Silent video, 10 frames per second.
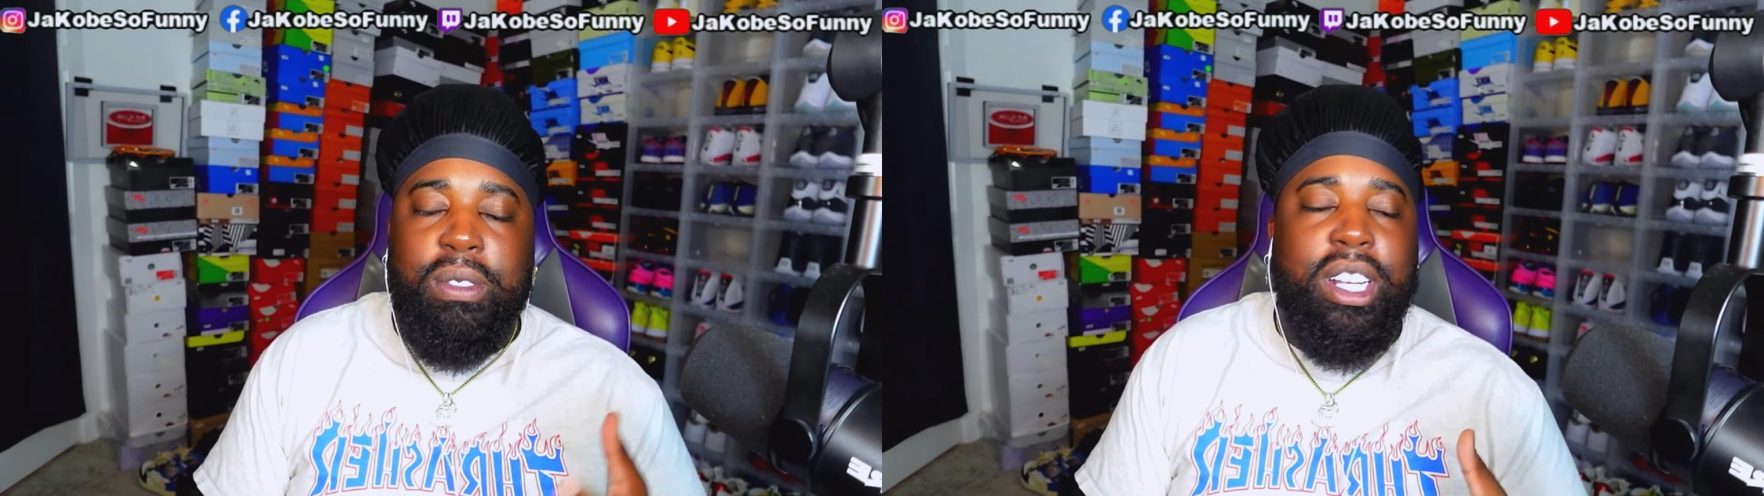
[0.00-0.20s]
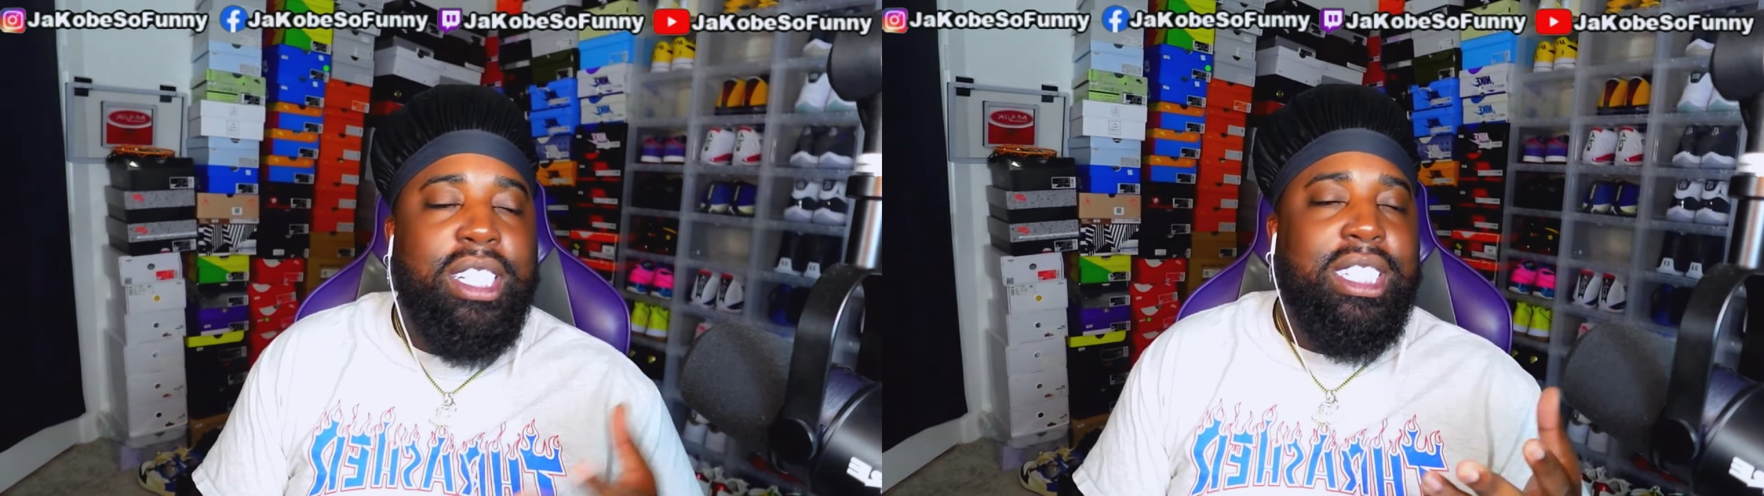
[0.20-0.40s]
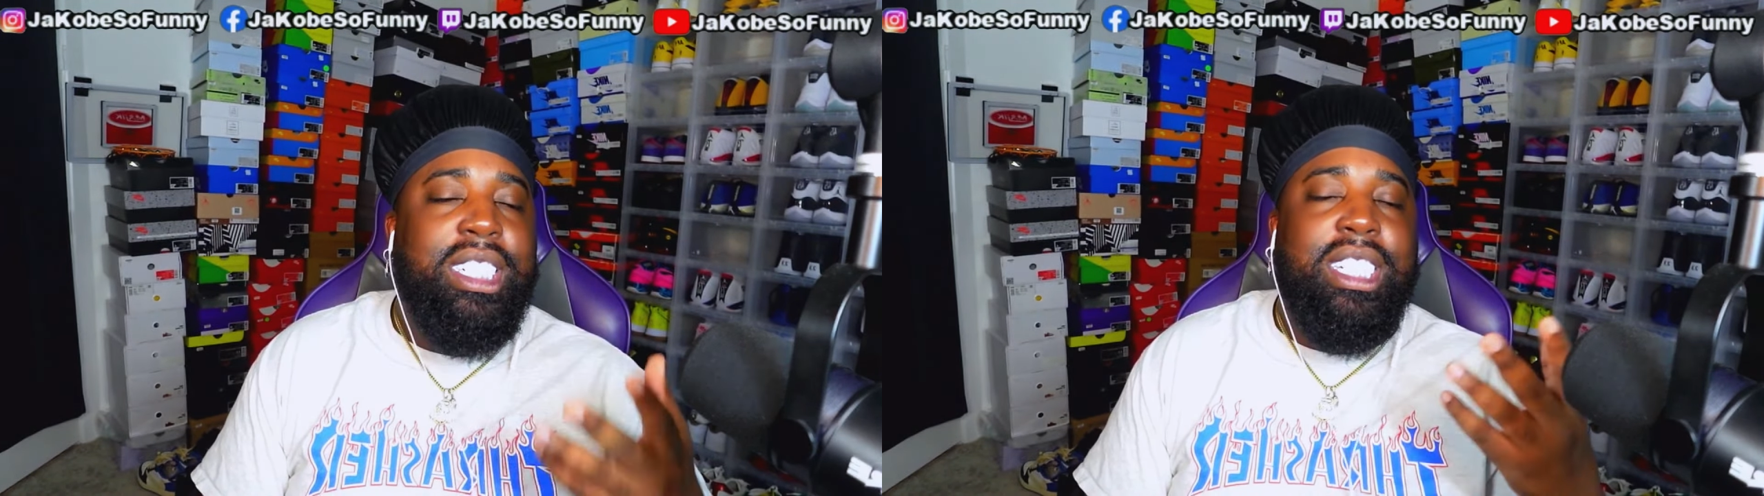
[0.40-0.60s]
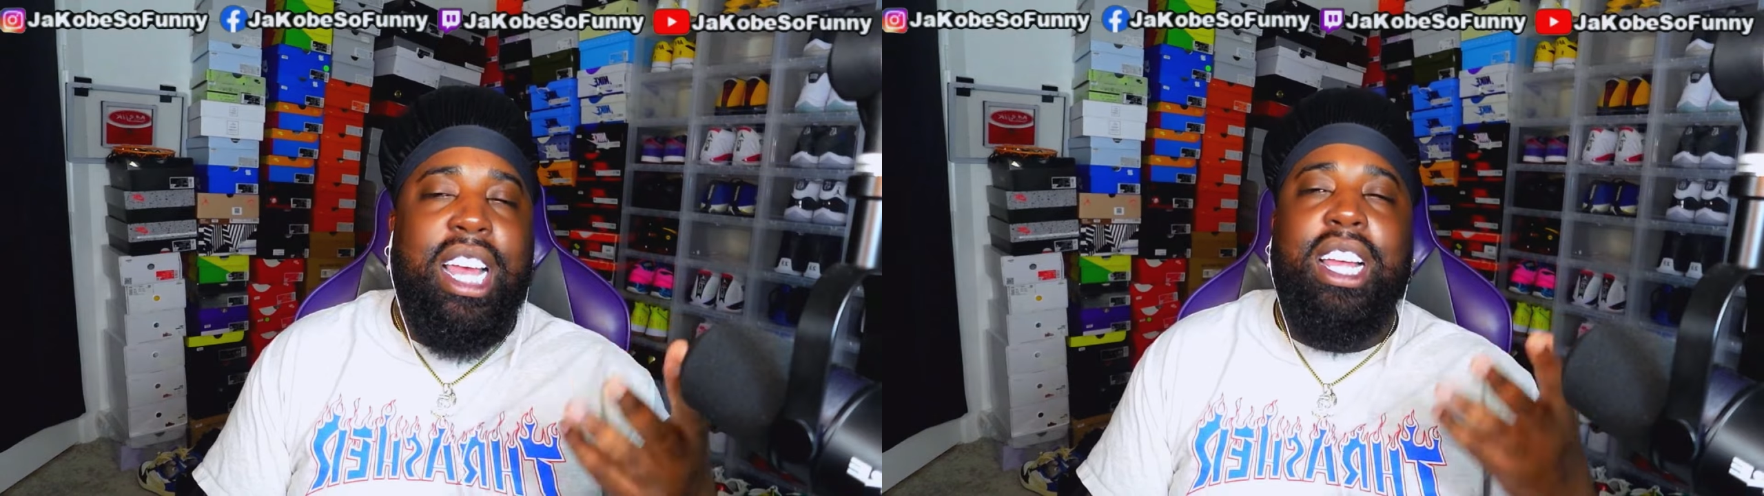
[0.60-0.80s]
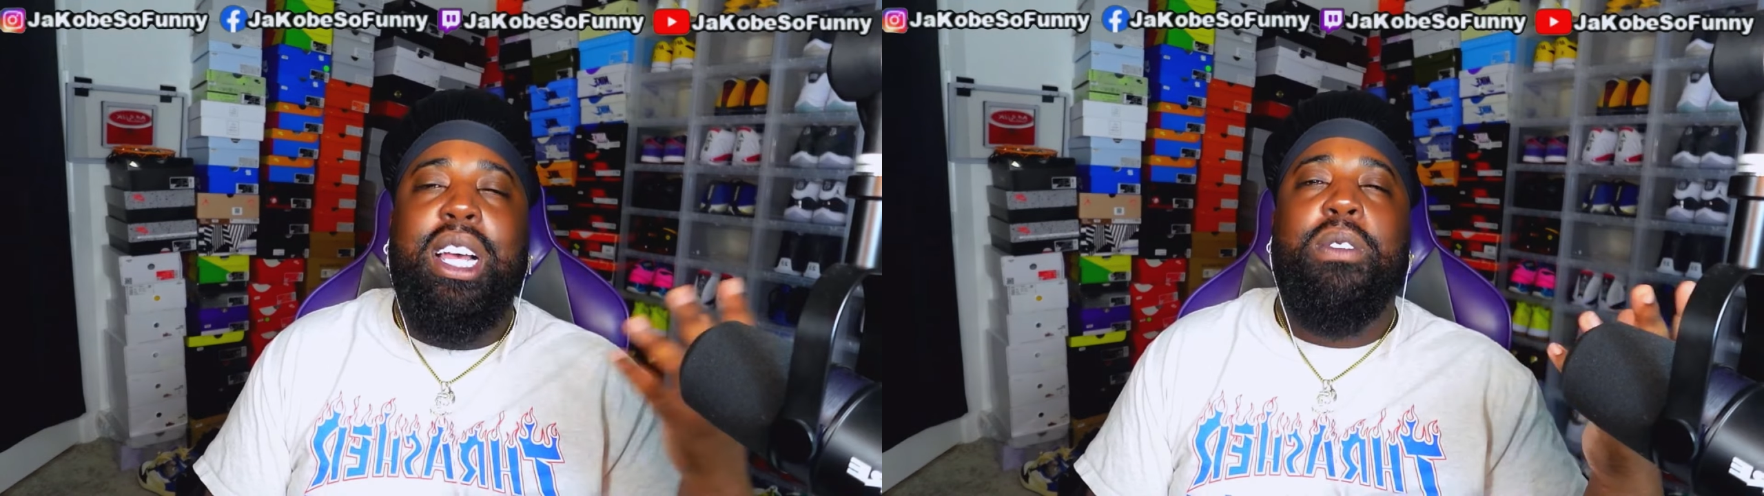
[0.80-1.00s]
because it's just
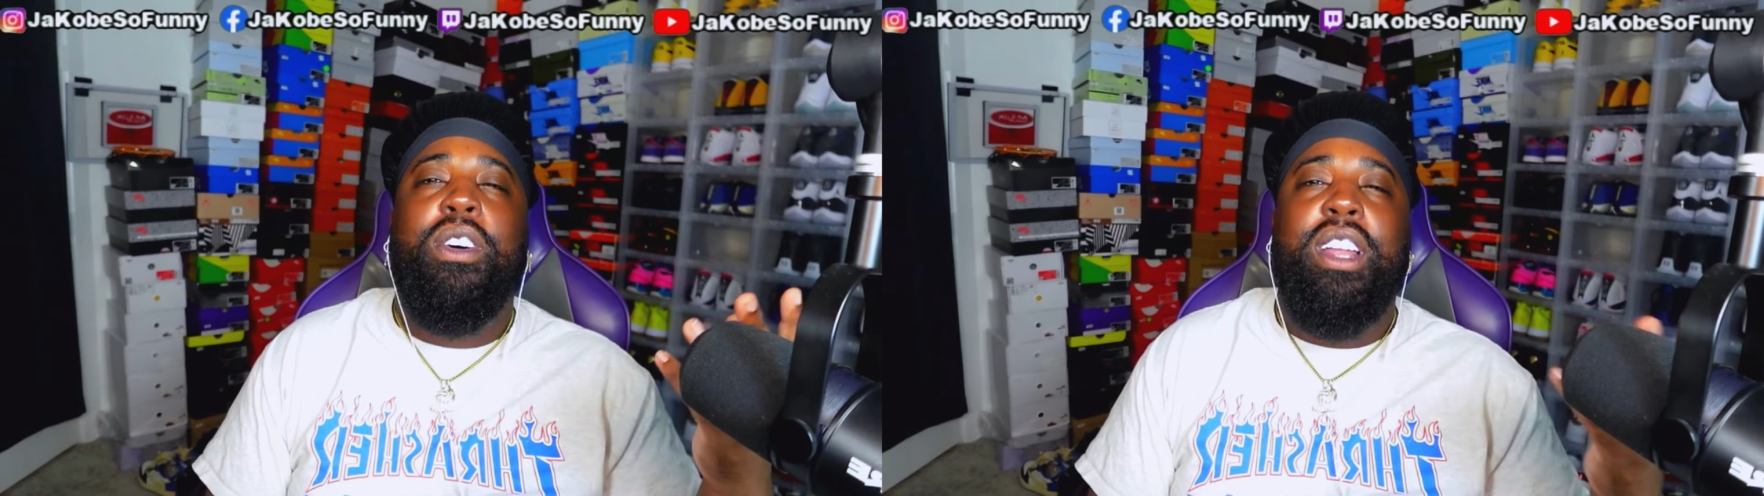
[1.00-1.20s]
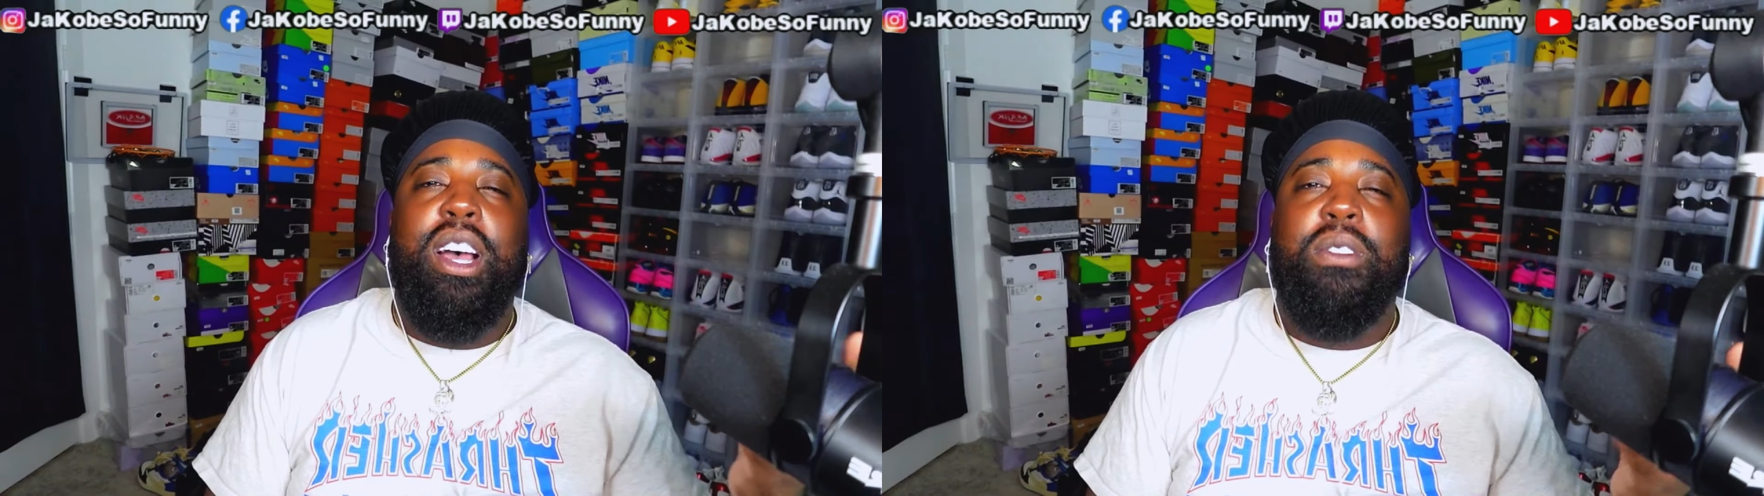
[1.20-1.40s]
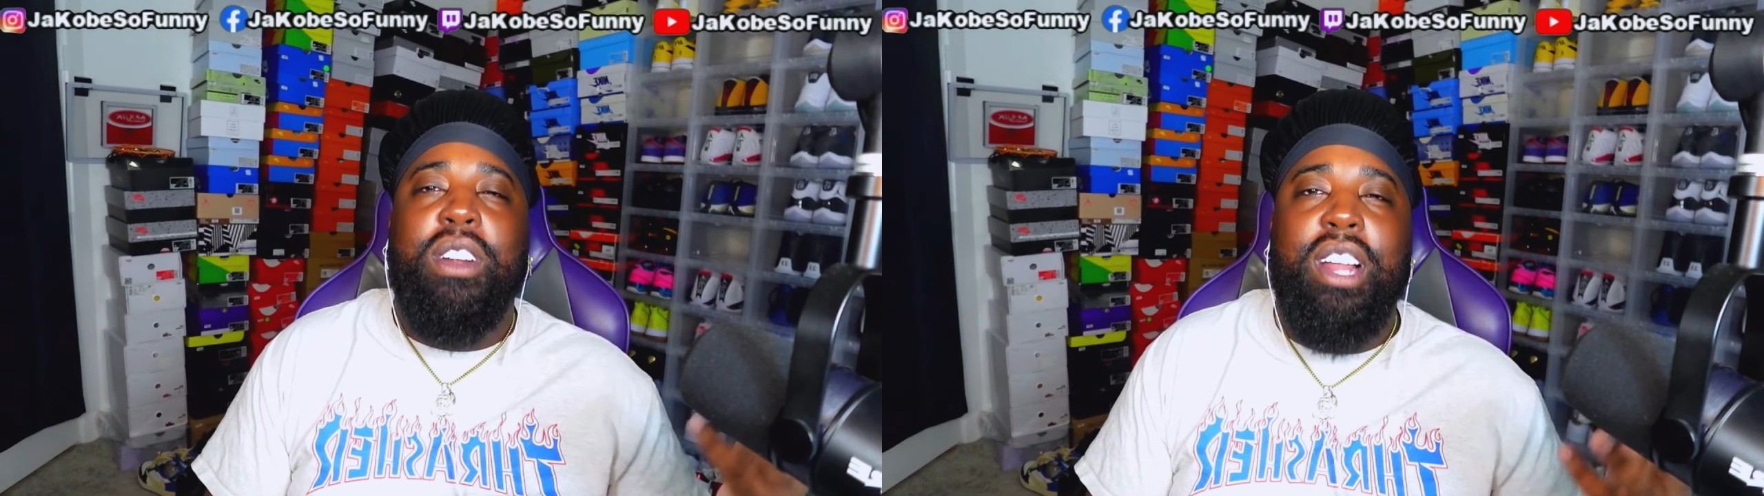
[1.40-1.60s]
like, come on now, bro.